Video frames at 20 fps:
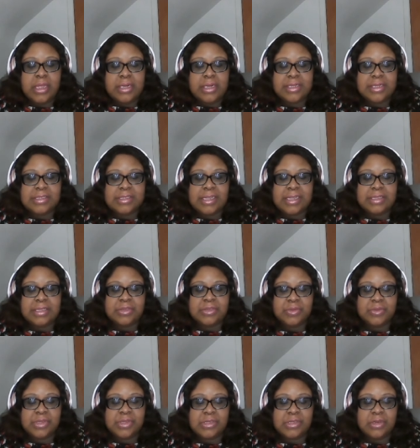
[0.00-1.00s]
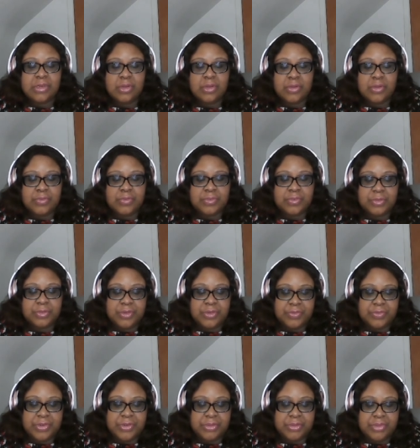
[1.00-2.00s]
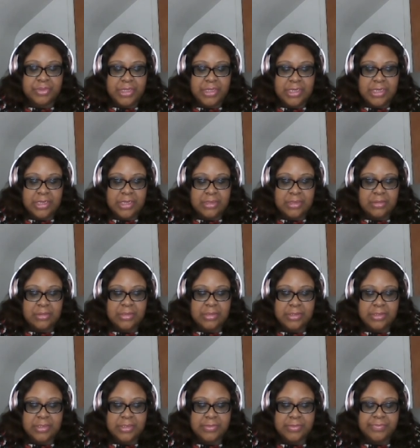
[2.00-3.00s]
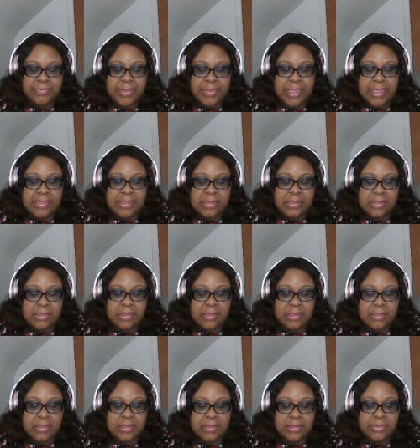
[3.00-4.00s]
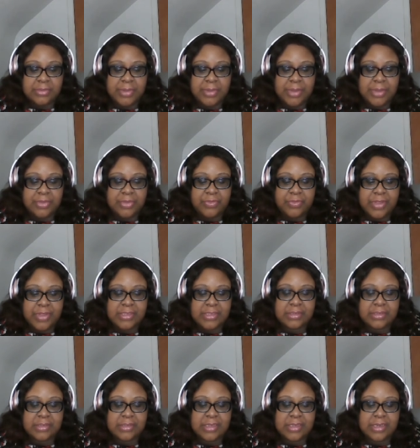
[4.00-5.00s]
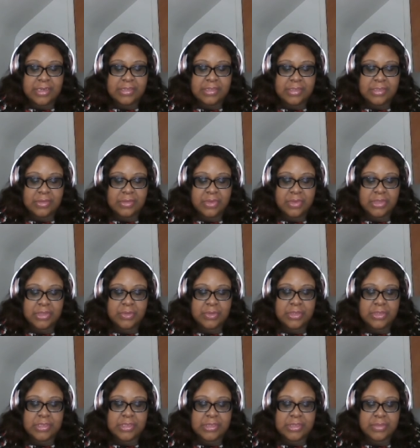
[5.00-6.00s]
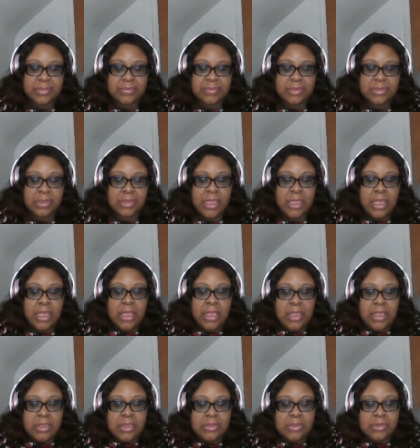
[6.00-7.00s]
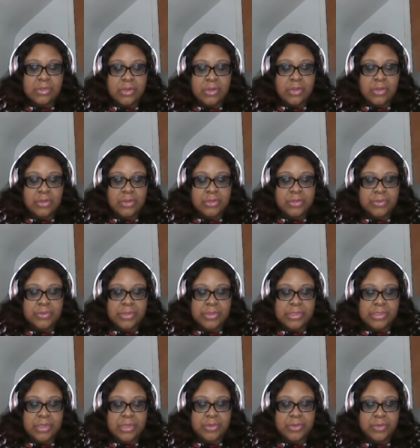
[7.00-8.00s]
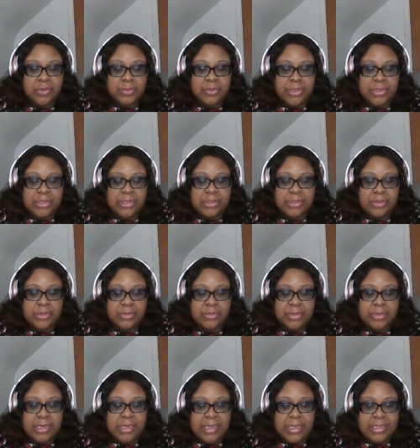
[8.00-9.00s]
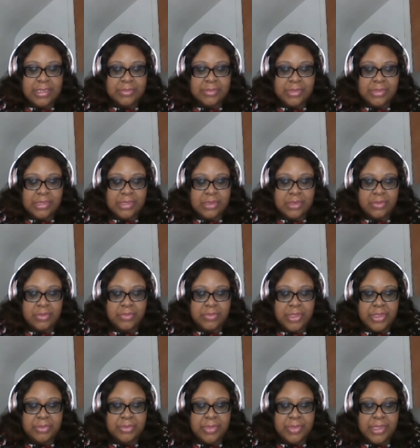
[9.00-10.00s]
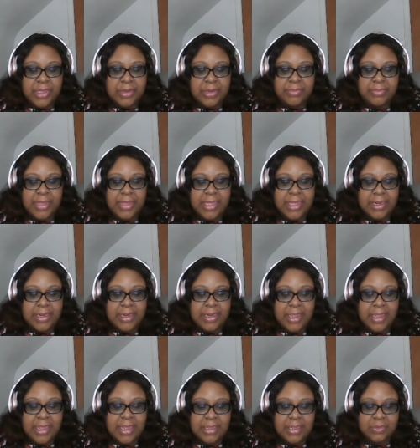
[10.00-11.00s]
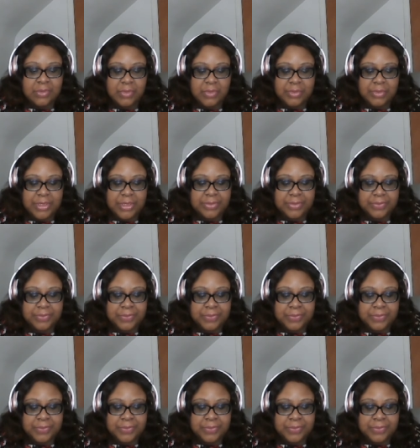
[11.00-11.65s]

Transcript: The title is Loved from the Very Beginning. The verse, the Bible verse is Genesis 1:27. So God created humans to be like himself. He made men and women.